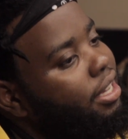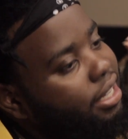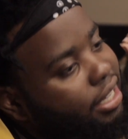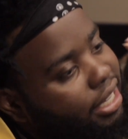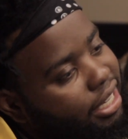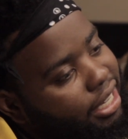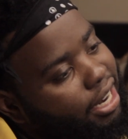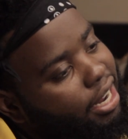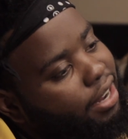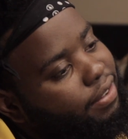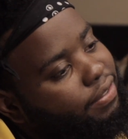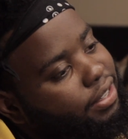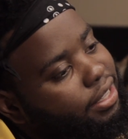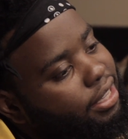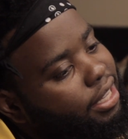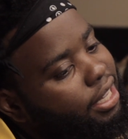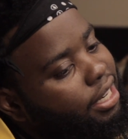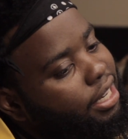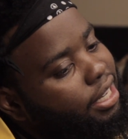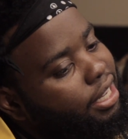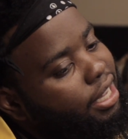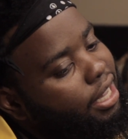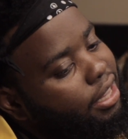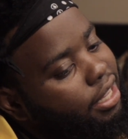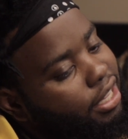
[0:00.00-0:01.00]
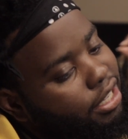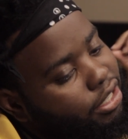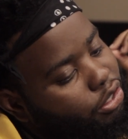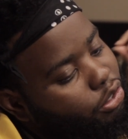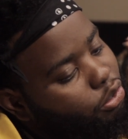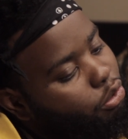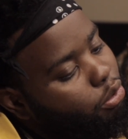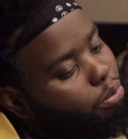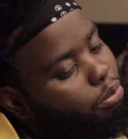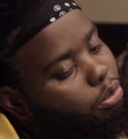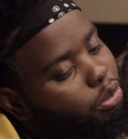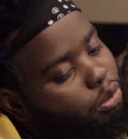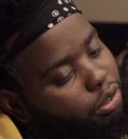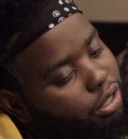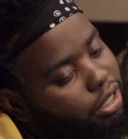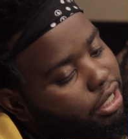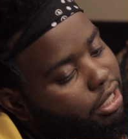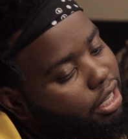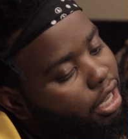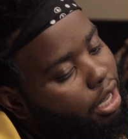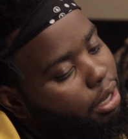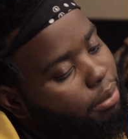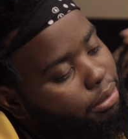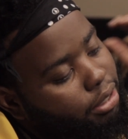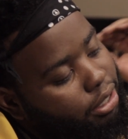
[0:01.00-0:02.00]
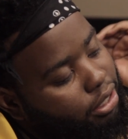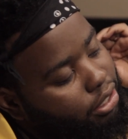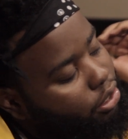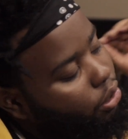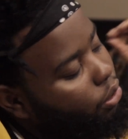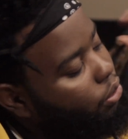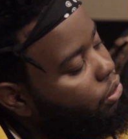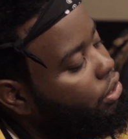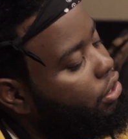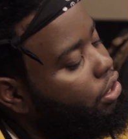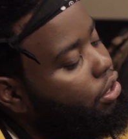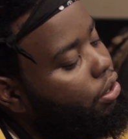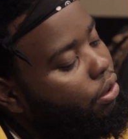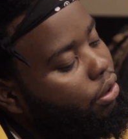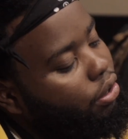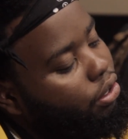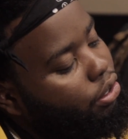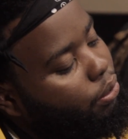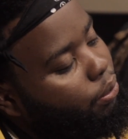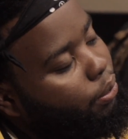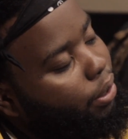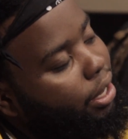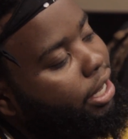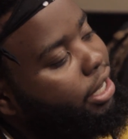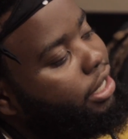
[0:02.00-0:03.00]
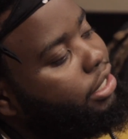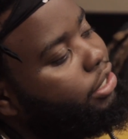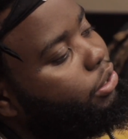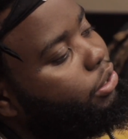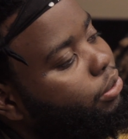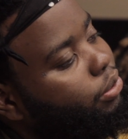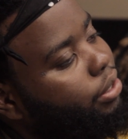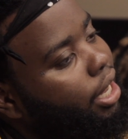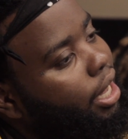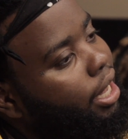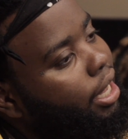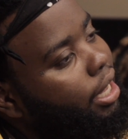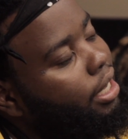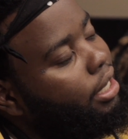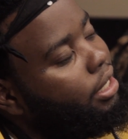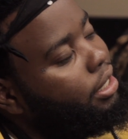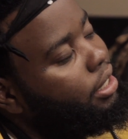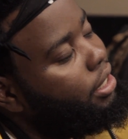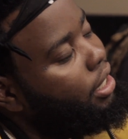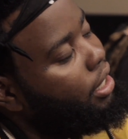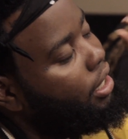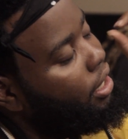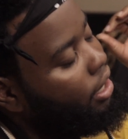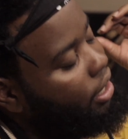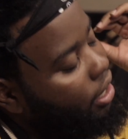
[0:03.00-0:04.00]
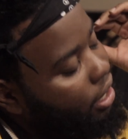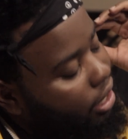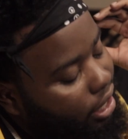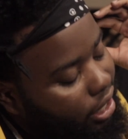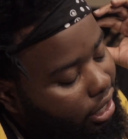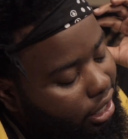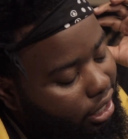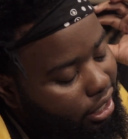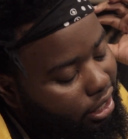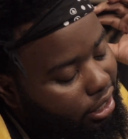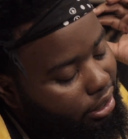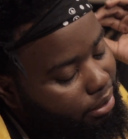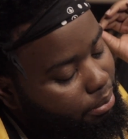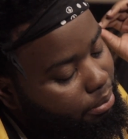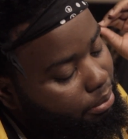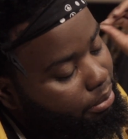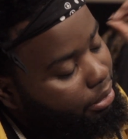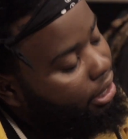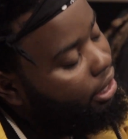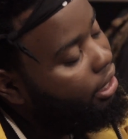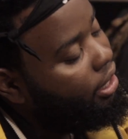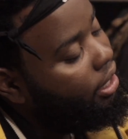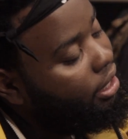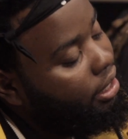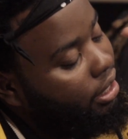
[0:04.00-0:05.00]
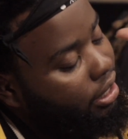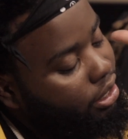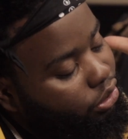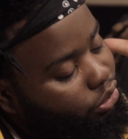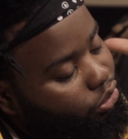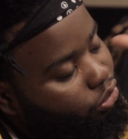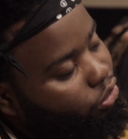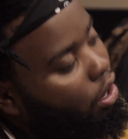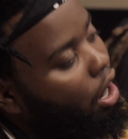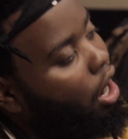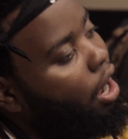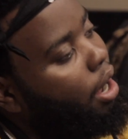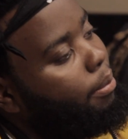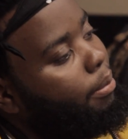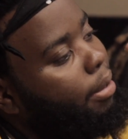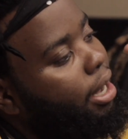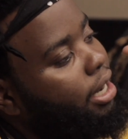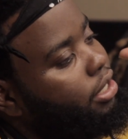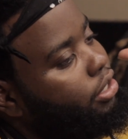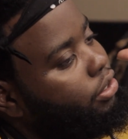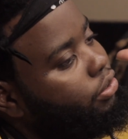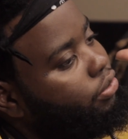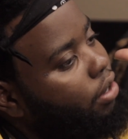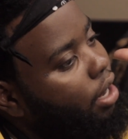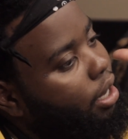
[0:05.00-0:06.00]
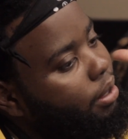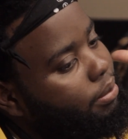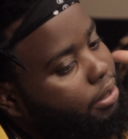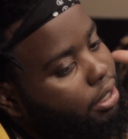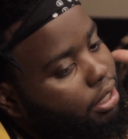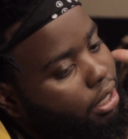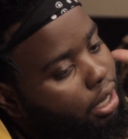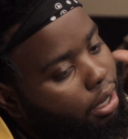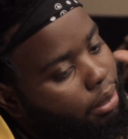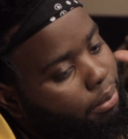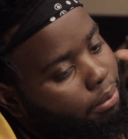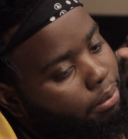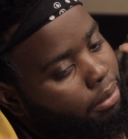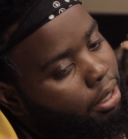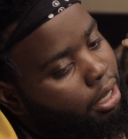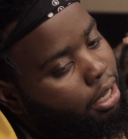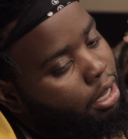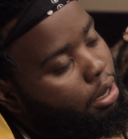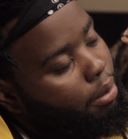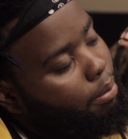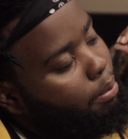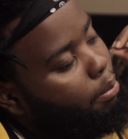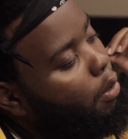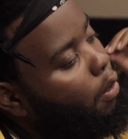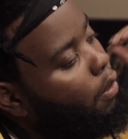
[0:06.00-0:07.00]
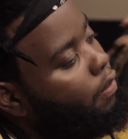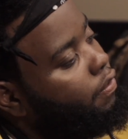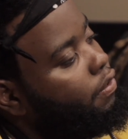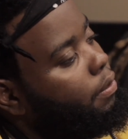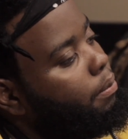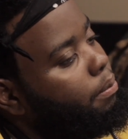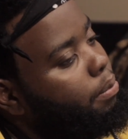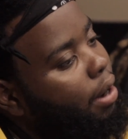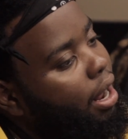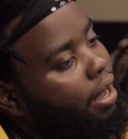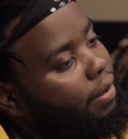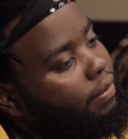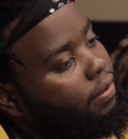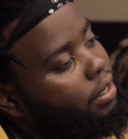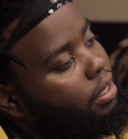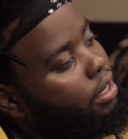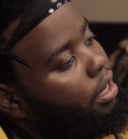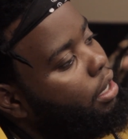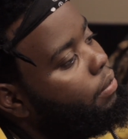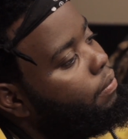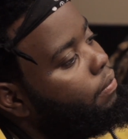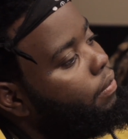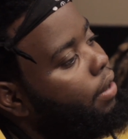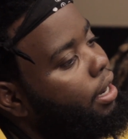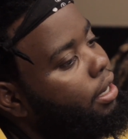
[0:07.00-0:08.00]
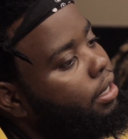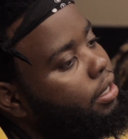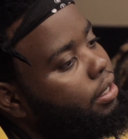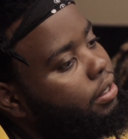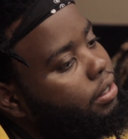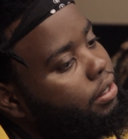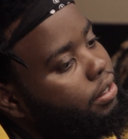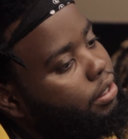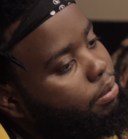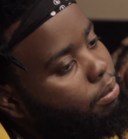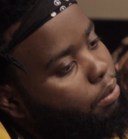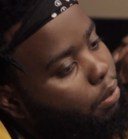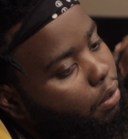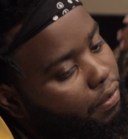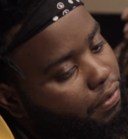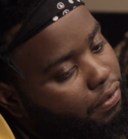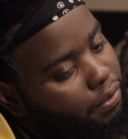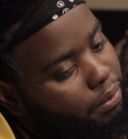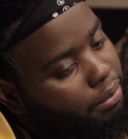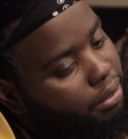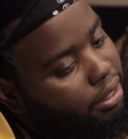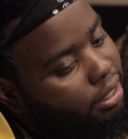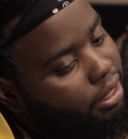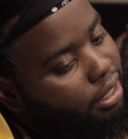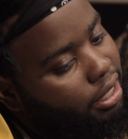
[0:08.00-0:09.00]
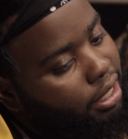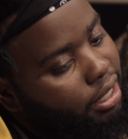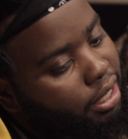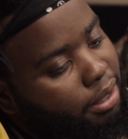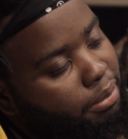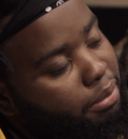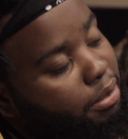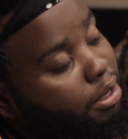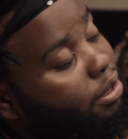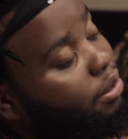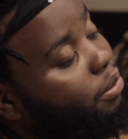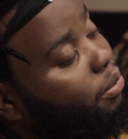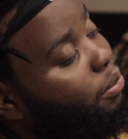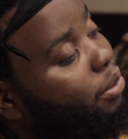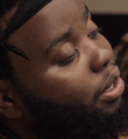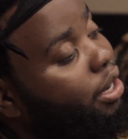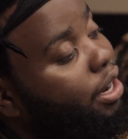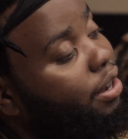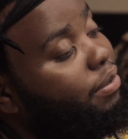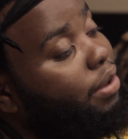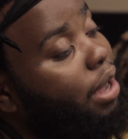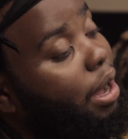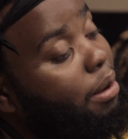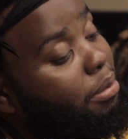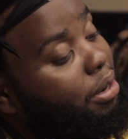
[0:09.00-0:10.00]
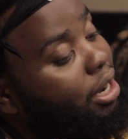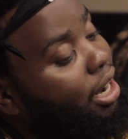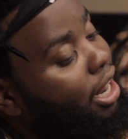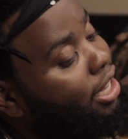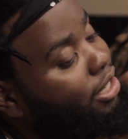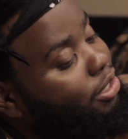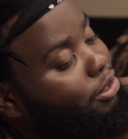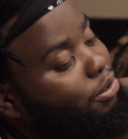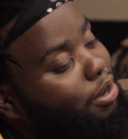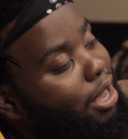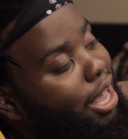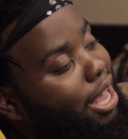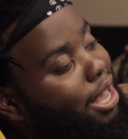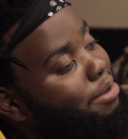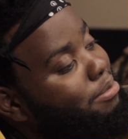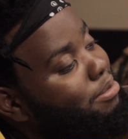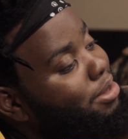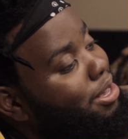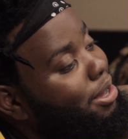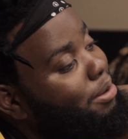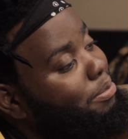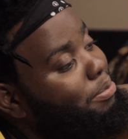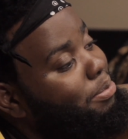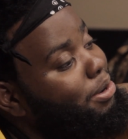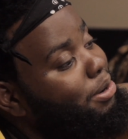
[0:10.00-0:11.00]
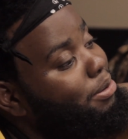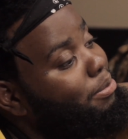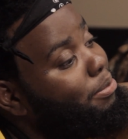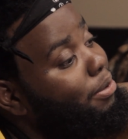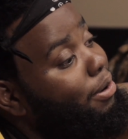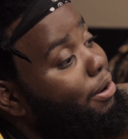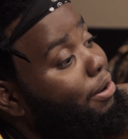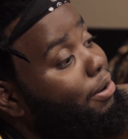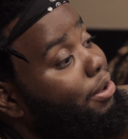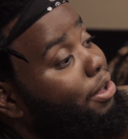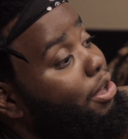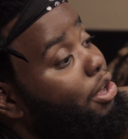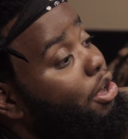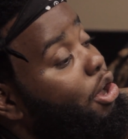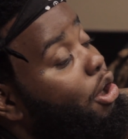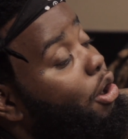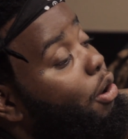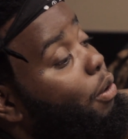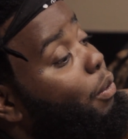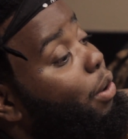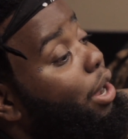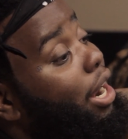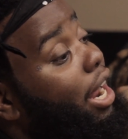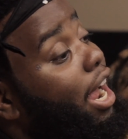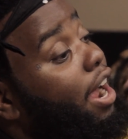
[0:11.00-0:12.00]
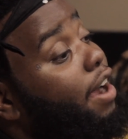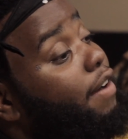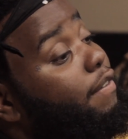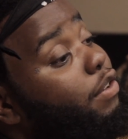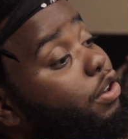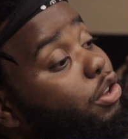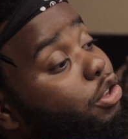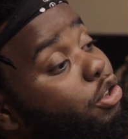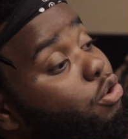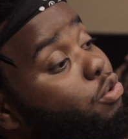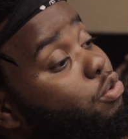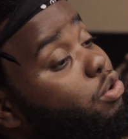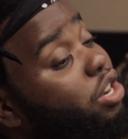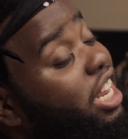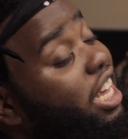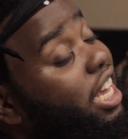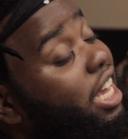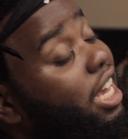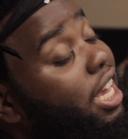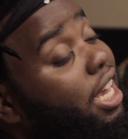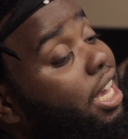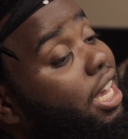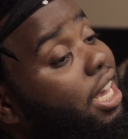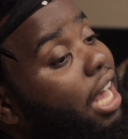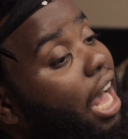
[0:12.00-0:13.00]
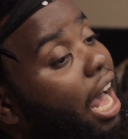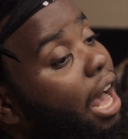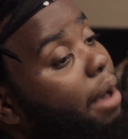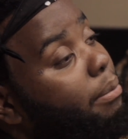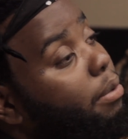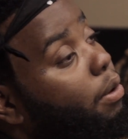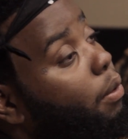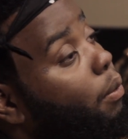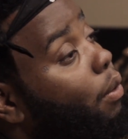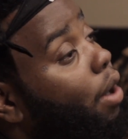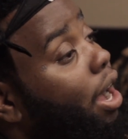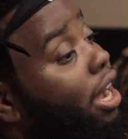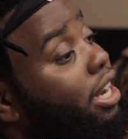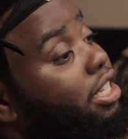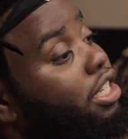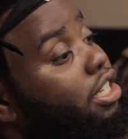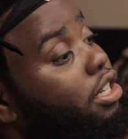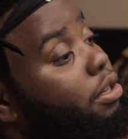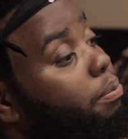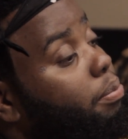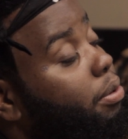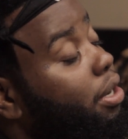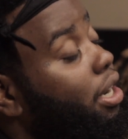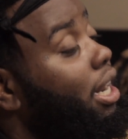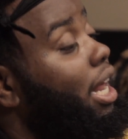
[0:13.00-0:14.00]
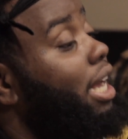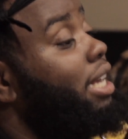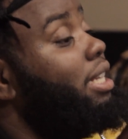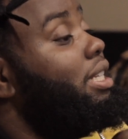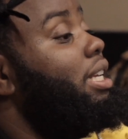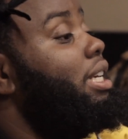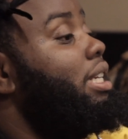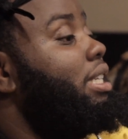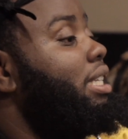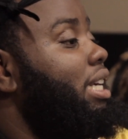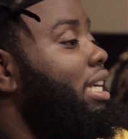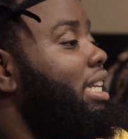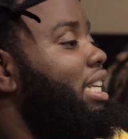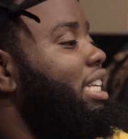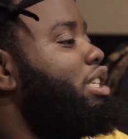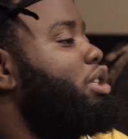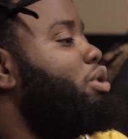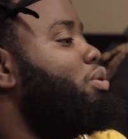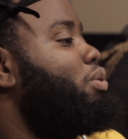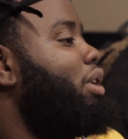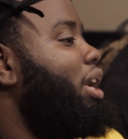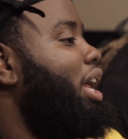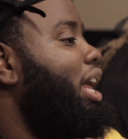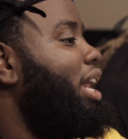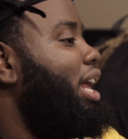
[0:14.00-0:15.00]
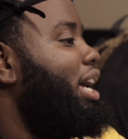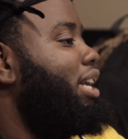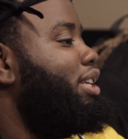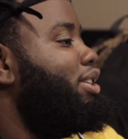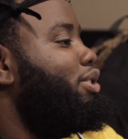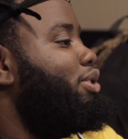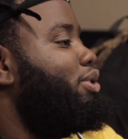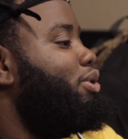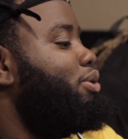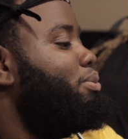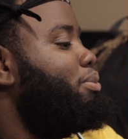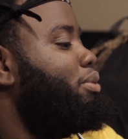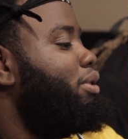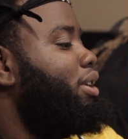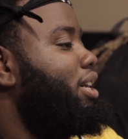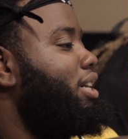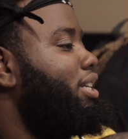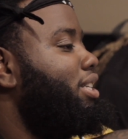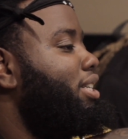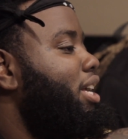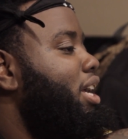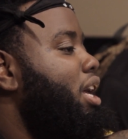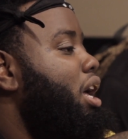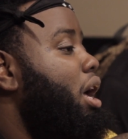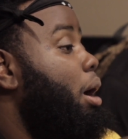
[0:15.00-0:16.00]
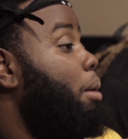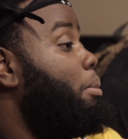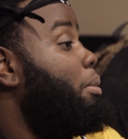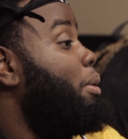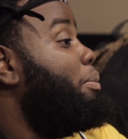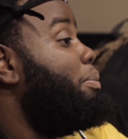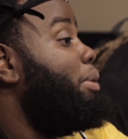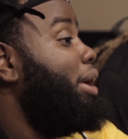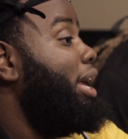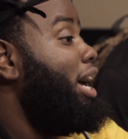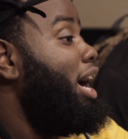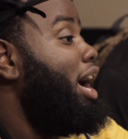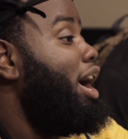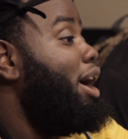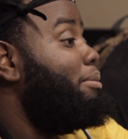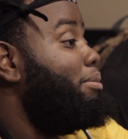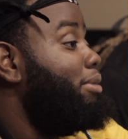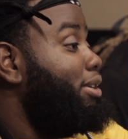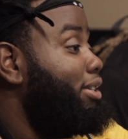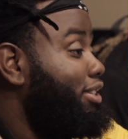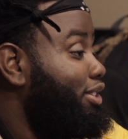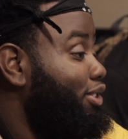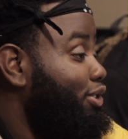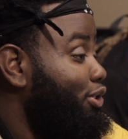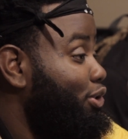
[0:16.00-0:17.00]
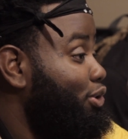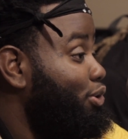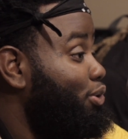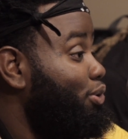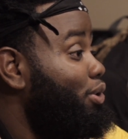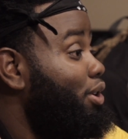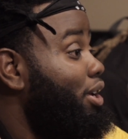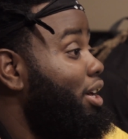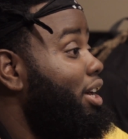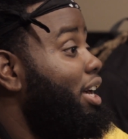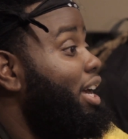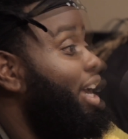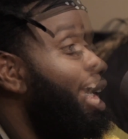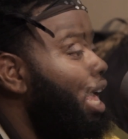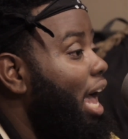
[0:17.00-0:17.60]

Get everything together. There's new music coming. Tokyo on the way in days. Uh, me and Draw, I'm about to drop something. More from Private Club Records, more from the team, and whatever. I'm glad you had me up here, bro. Man, no problem. Whatever man. you need, I've been watching. Put it like this, and this is what I like to do because Top I'm gonna pay homage to you. Oh.